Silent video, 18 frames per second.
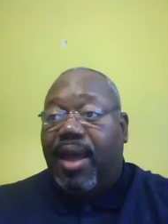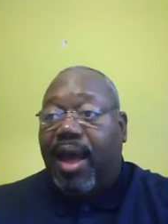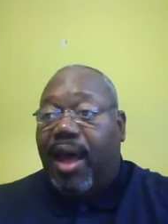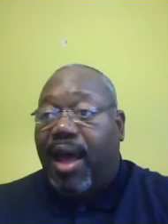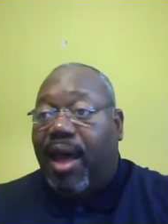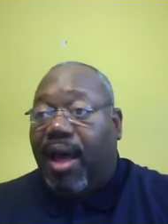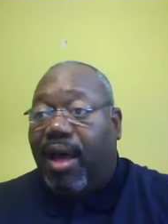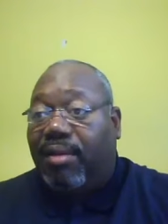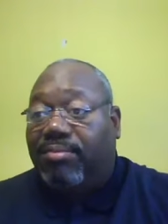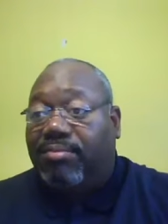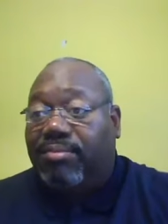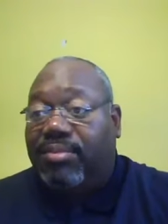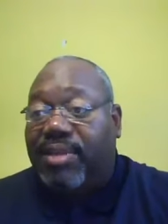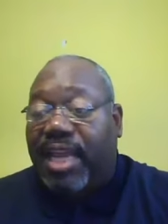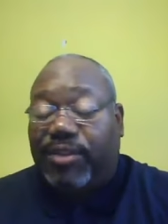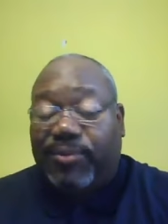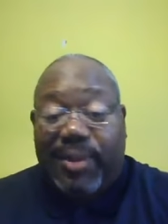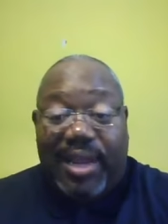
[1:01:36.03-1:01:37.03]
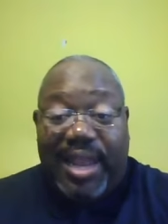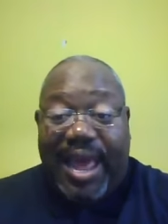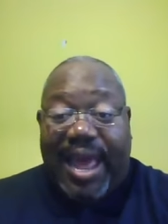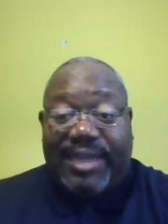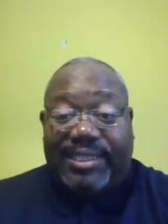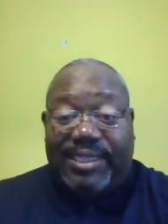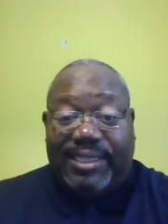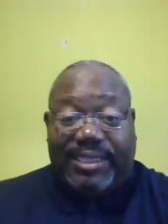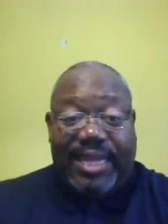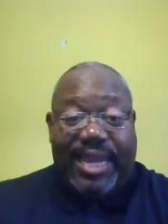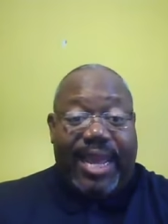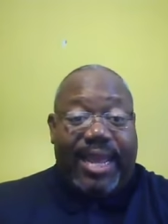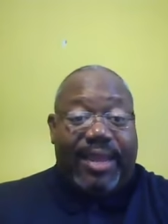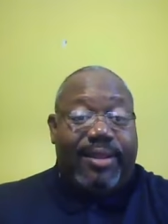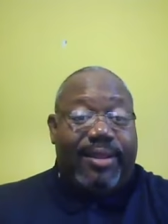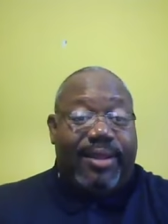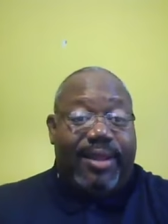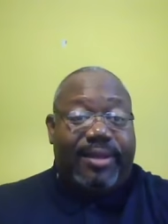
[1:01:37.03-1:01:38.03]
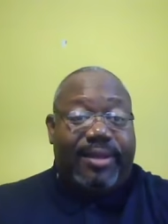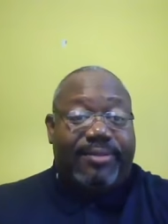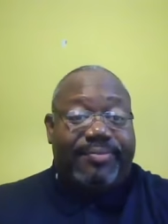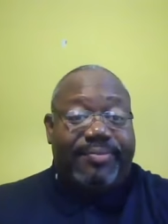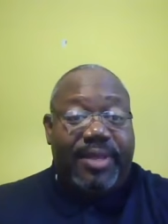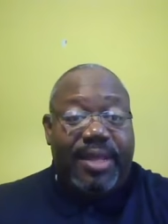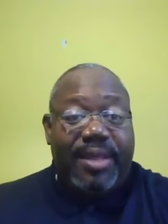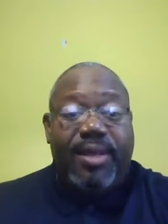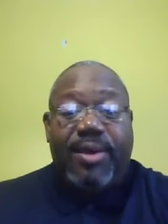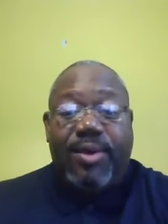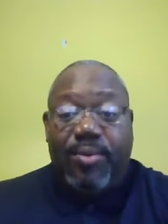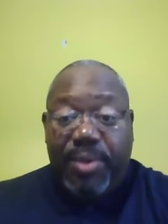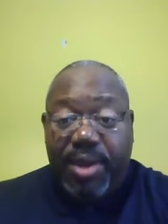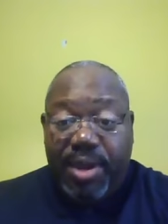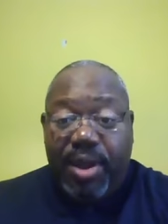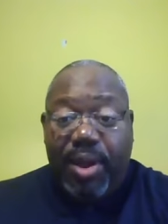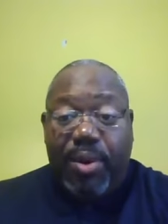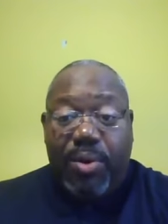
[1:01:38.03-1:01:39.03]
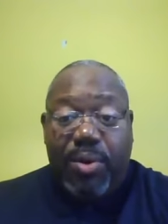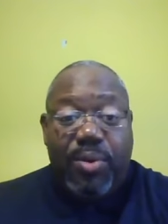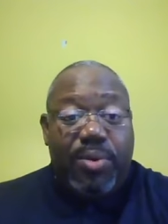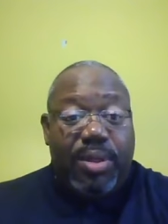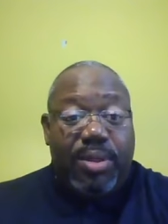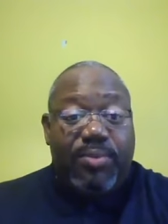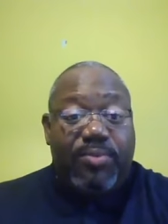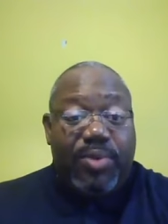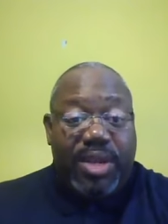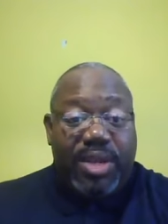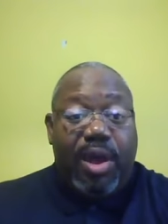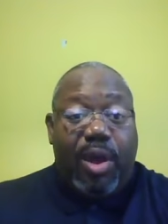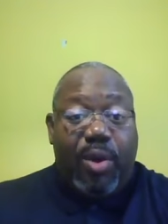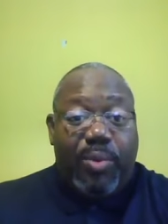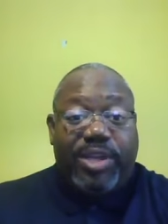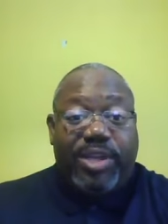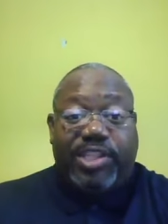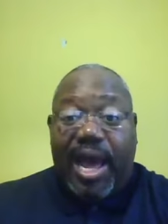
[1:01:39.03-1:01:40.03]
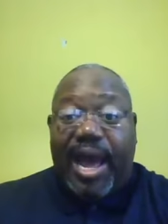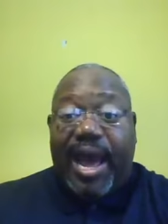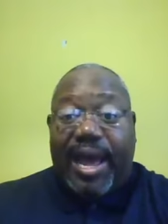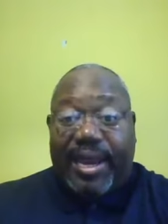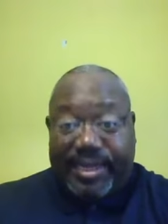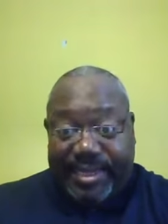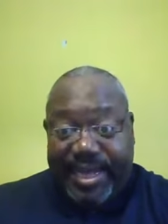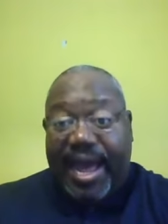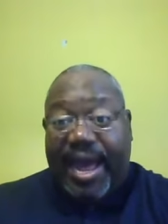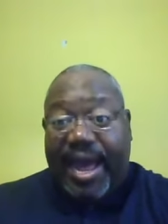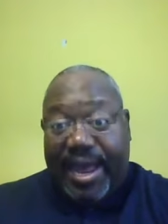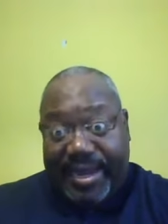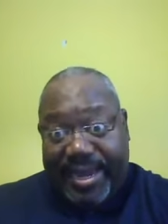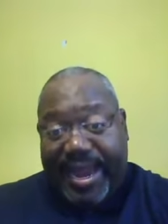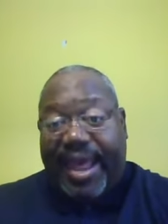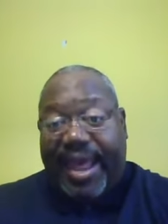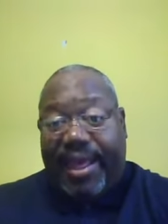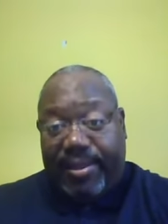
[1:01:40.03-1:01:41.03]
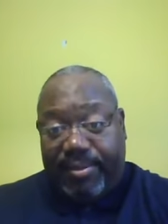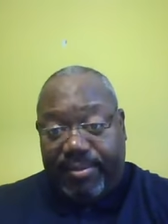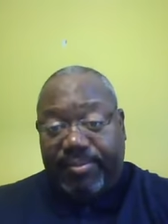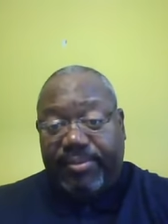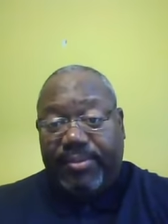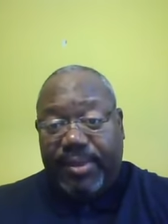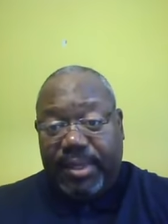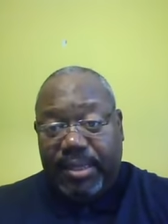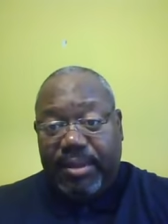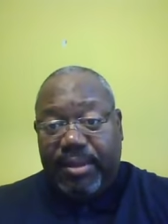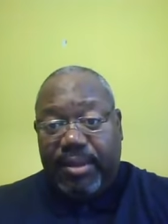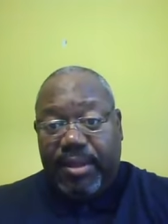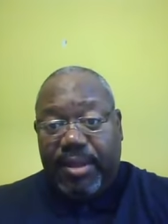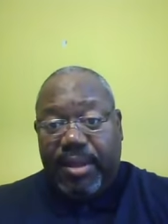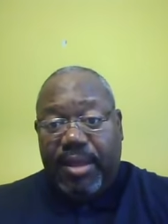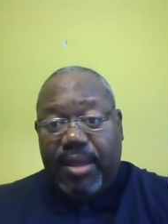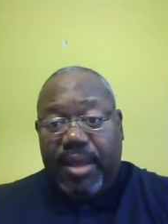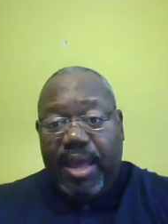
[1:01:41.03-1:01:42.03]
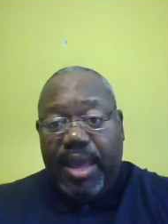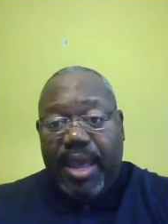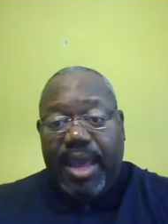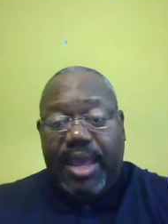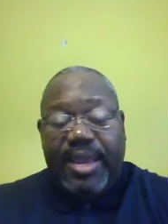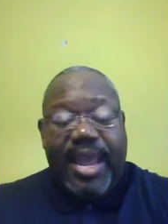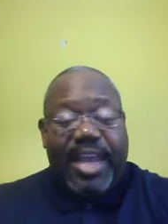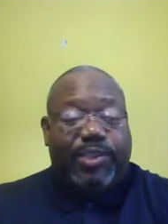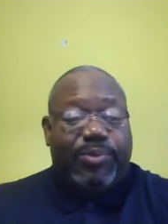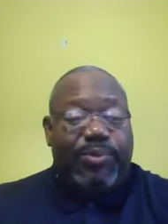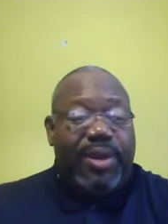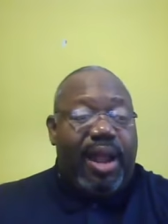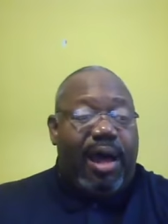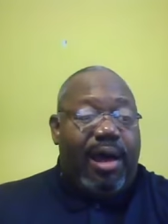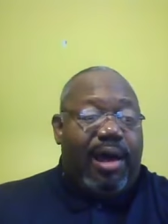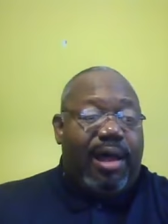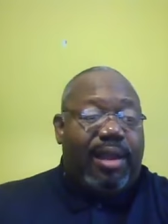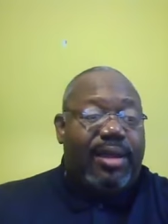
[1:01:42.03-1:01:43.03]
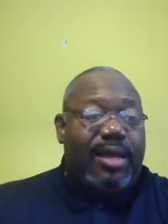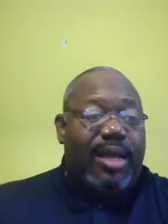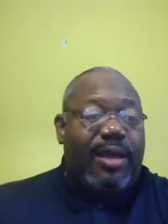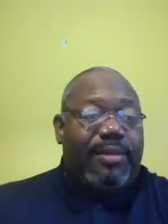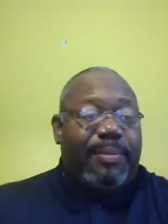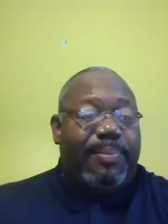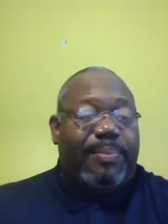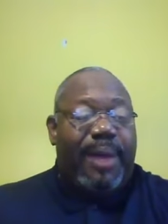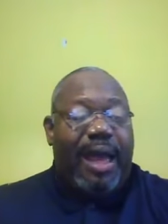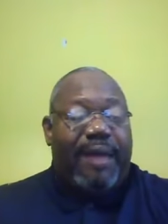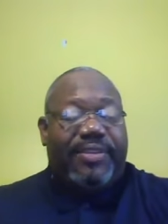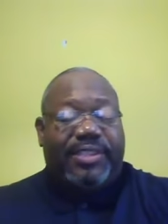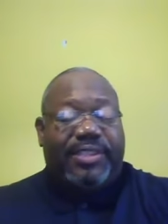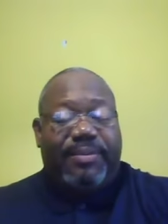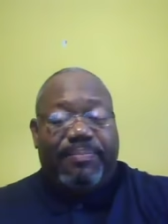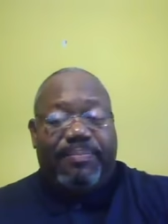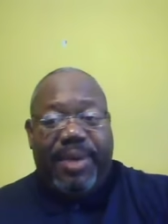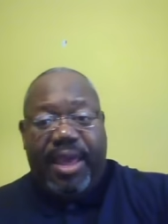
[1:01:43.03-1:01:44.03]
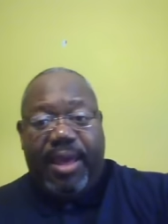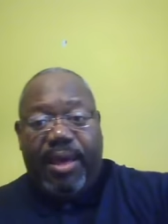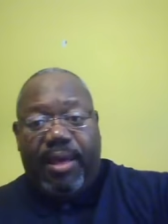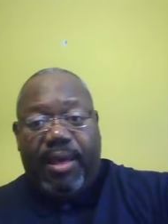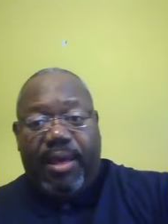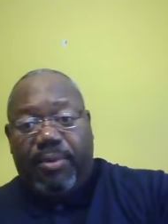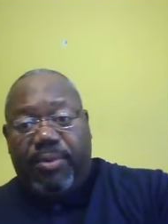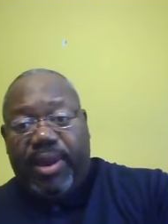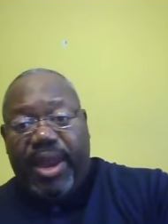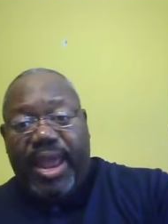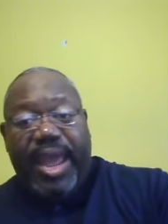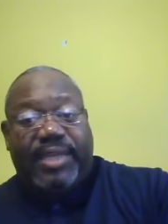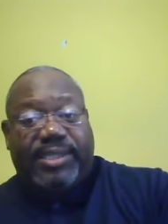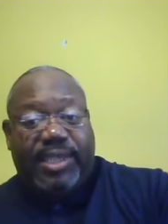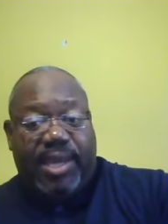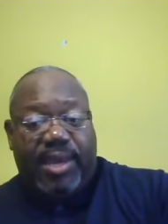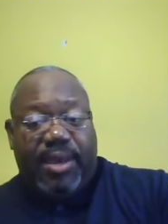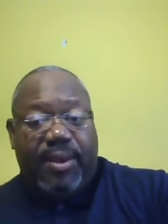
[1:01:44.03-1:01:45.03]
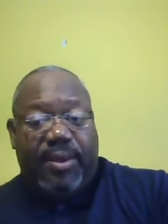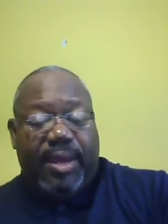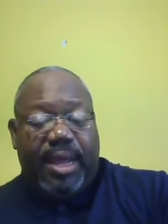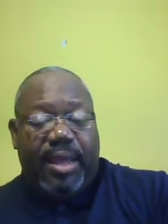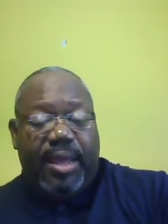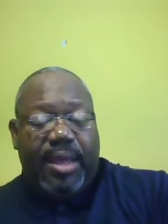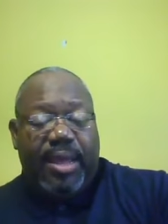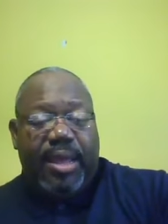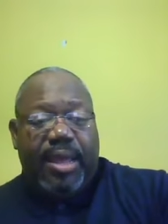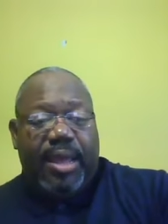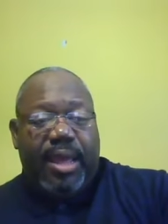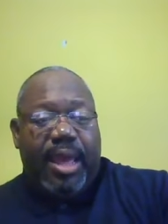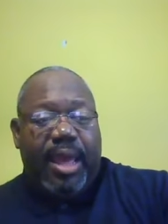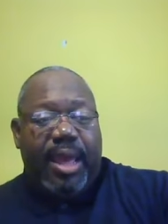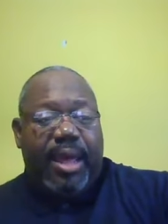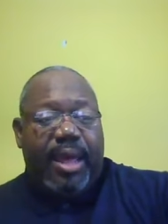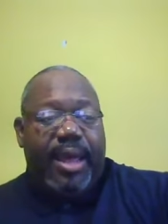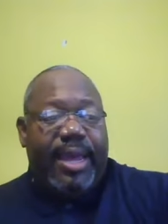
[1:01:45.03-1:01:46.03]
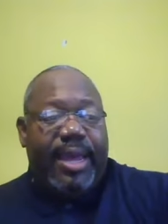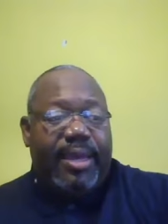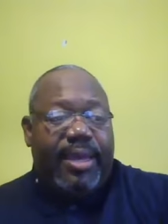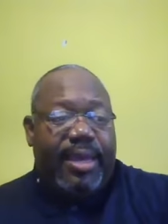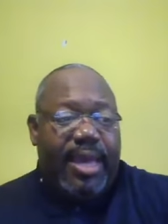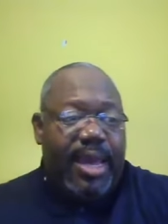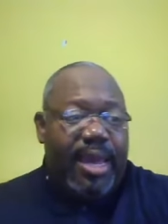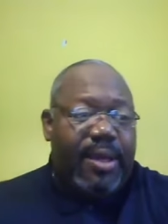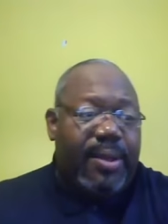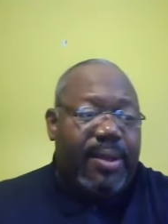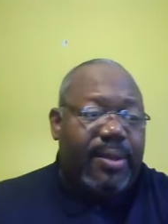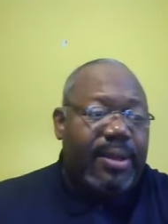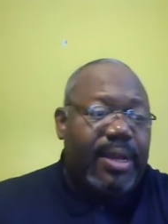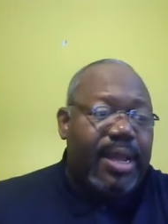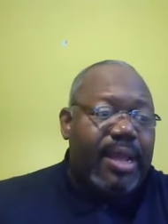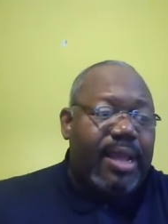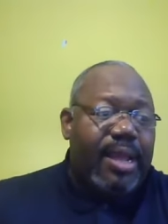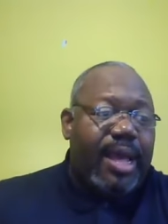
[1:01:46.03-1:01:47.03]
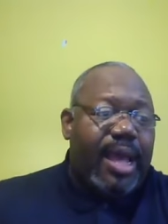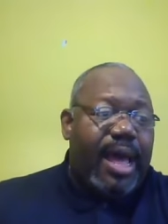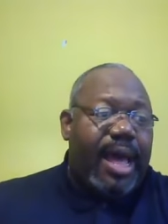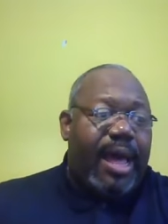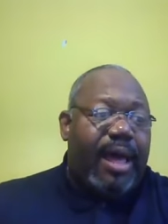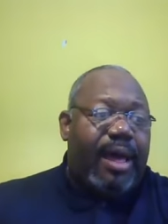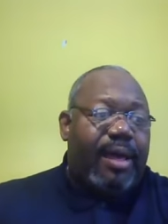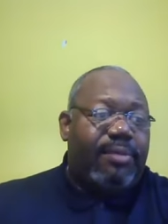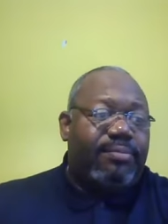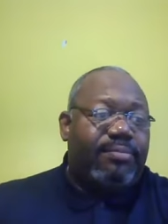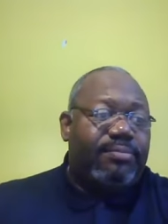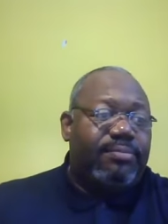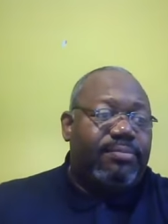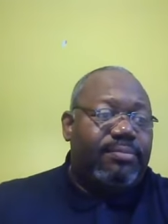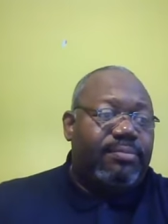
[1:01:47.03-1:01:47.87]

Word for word: um, that's when Elijah said, look, we know who we know what God is God now. And that's when all of the prophets of Baal were executed uh, and killed um,